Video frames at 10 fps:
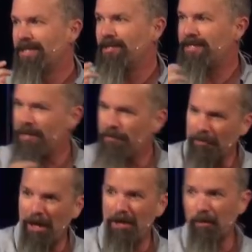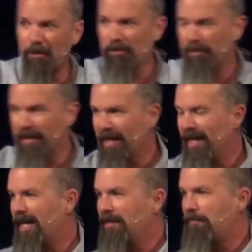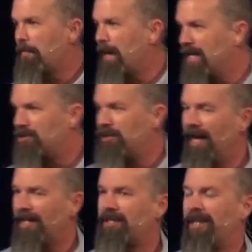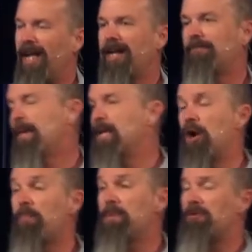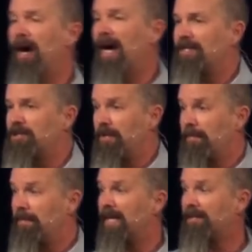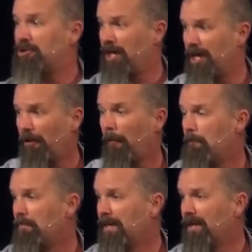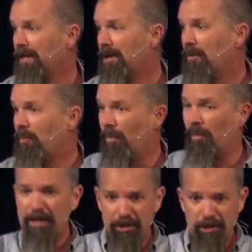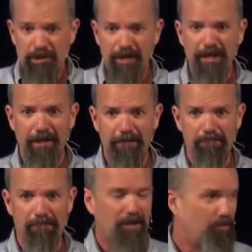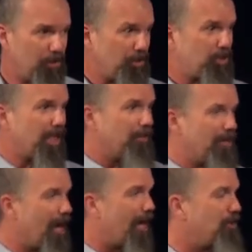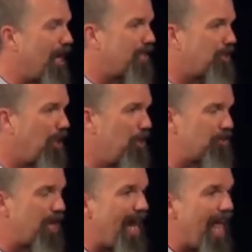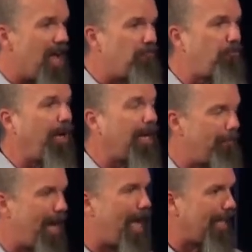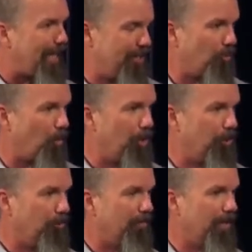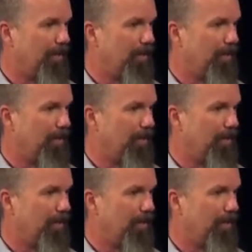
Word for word: So they said they went around the room and, and gave everybody a chance and had everybody open their eyes and they began to share. Well, what did you see? What did you see when you had your eyes closed? And everybody in the room